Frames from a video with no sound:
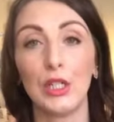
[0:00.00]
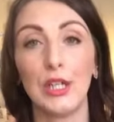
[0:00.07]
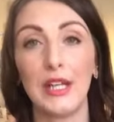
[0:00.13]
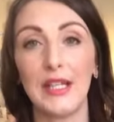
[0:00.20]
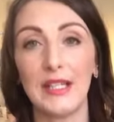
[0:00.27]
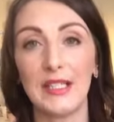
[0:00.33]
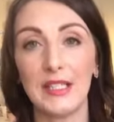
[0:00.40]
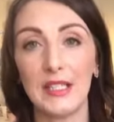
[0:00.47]

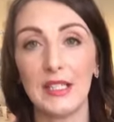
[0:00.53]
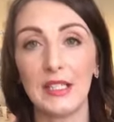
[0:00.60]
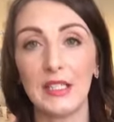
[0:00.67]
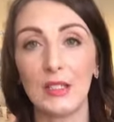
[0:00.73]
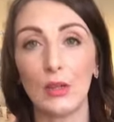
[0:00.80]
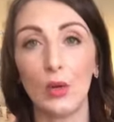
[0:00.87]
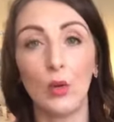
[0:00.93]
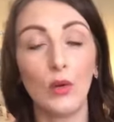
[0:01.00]
Is it
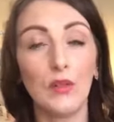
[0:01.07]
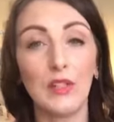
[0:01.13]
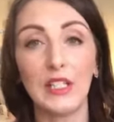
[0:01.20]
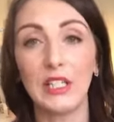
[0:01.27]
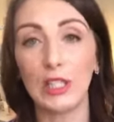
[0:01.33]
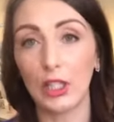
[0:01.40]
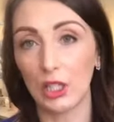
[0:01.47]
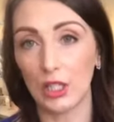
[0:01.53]
overly
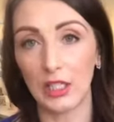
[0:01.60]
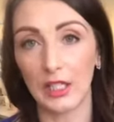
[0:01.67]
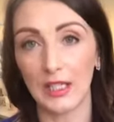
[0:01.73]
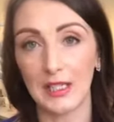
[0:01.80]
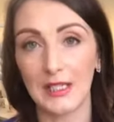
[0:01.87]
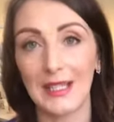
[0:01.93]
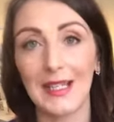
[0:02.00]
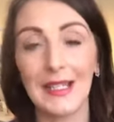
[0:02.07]

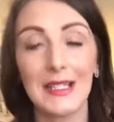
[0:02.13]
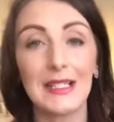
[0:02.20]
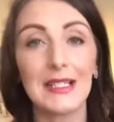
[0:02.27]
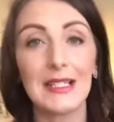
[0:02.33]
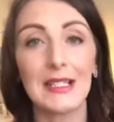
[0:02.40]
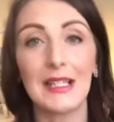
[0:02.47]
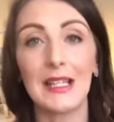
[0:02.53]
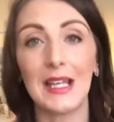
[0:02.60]
cluttered? Is
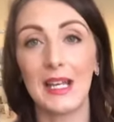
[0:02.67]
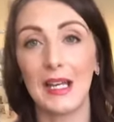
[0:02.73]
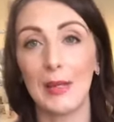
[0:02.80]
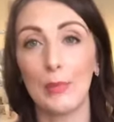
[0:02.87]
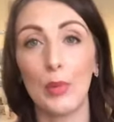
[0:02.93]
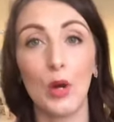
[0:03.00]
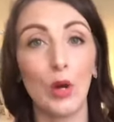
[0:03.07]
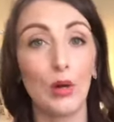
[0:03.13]
there
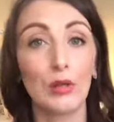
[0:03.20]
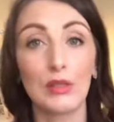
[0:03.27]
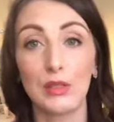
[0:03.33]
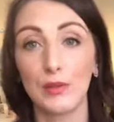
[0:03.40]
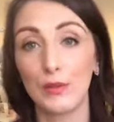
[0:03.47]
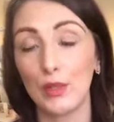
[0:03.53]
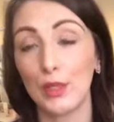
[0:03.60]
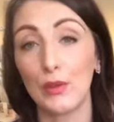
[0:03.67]
parts of
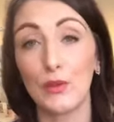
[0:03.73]
you